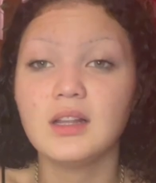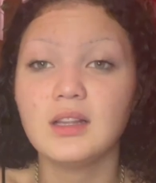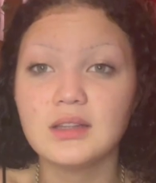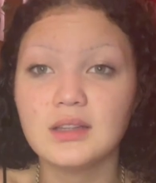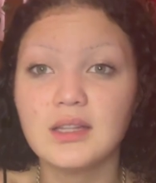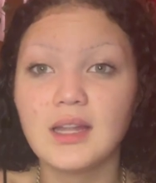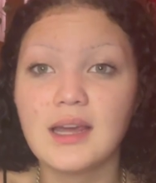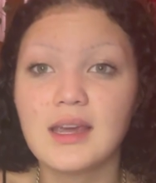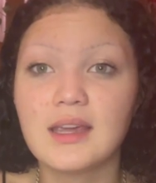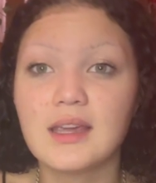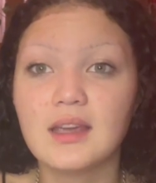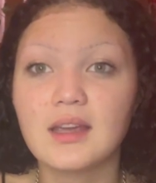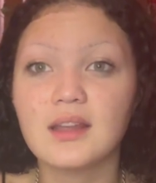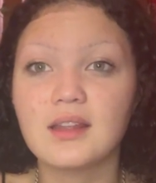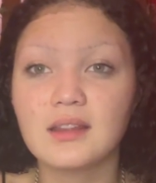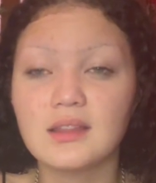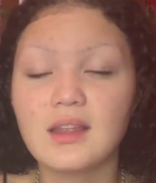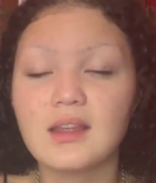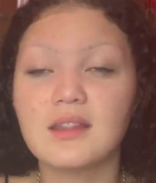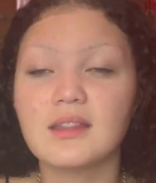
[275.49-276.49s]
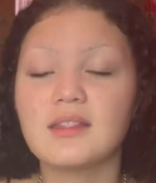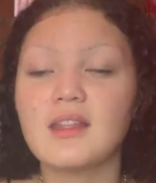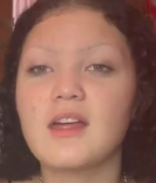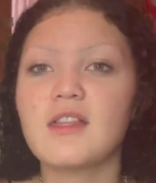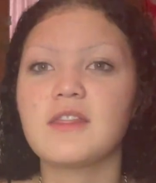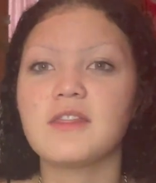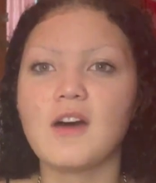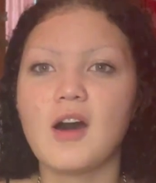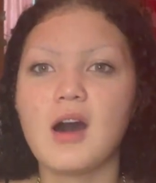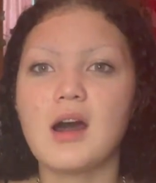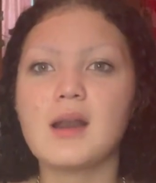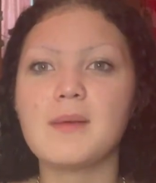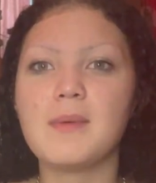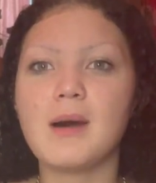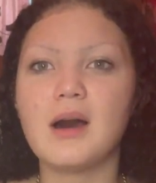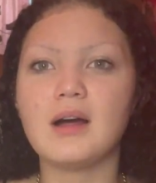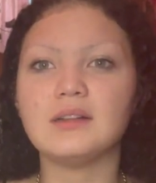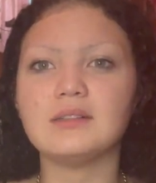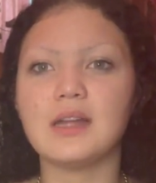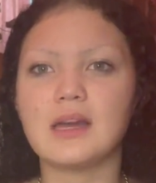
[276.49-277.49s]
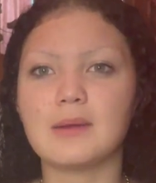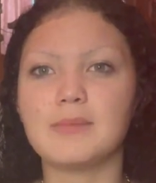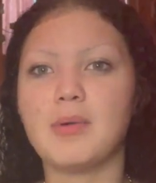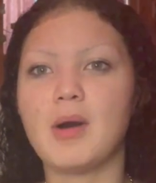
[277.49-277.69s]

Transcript: Like, the thought about, like,